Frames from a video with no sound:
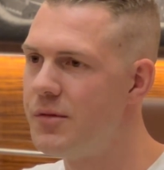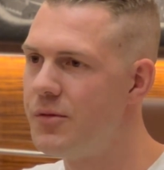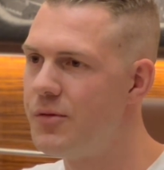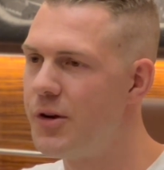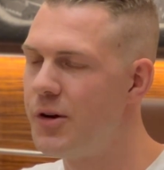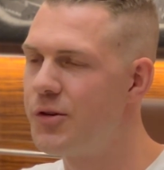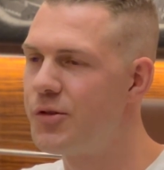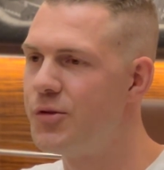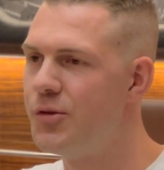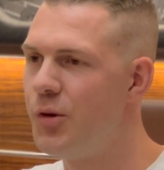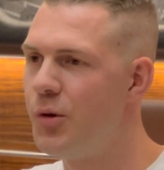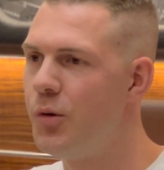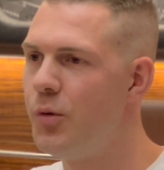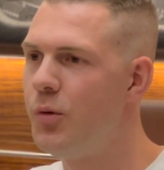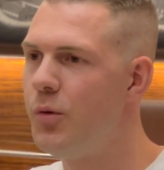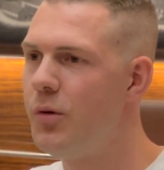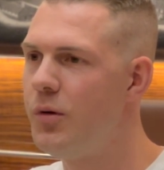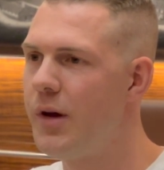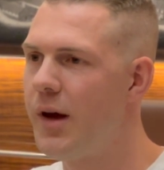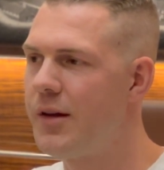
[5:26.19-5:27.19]
Has
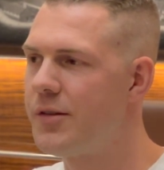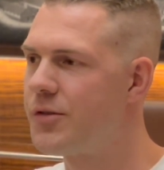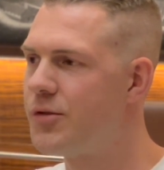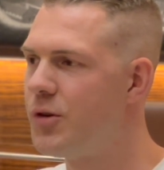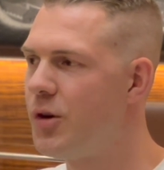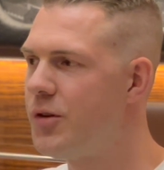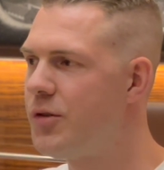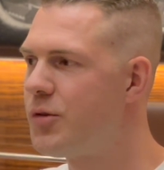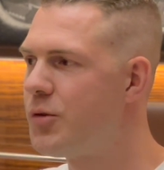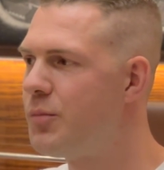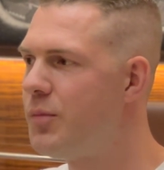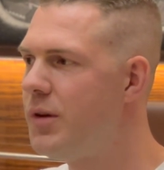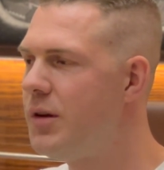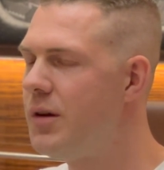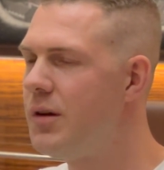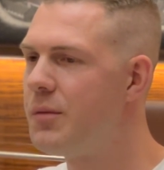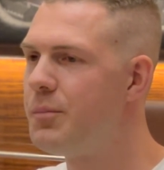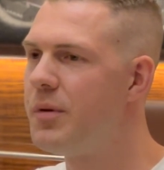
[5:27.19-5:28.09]
not to be a